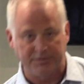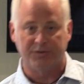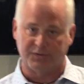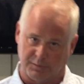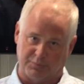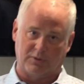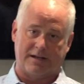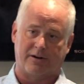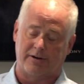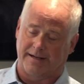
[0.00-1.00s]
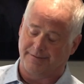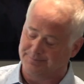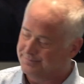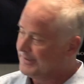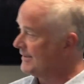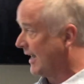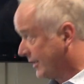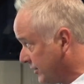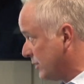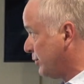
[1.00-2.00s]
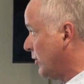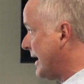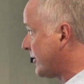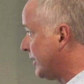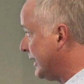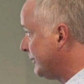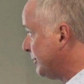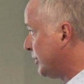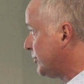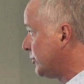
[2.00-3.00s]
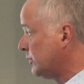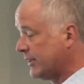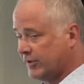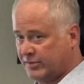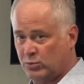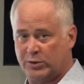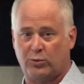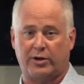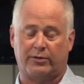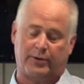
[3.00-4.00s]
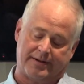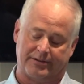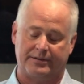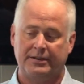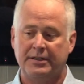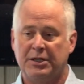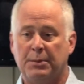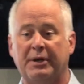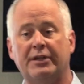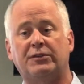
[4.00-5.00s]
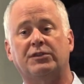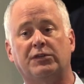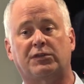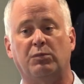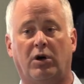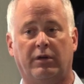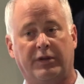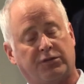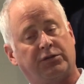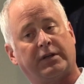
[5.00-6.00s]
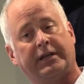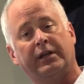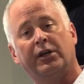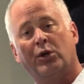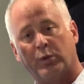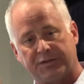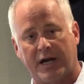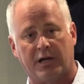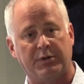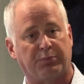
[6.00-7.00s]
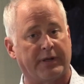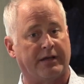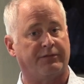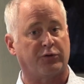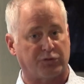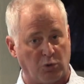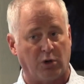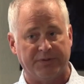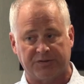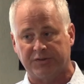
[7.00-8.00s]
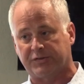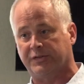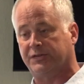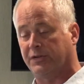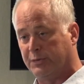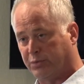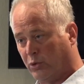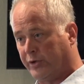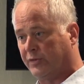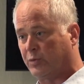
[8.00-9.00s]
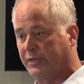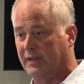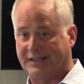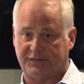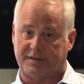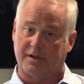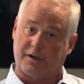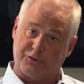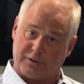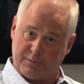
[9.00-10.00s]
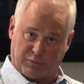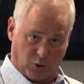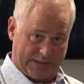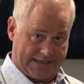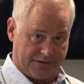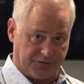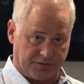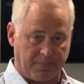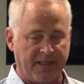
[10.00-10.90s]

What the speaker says: Simple IRA. Not a simple acronym. They put 2 letters in one word, whatever. But this is a retirement plan for small businesses of employers with less than 100 employees.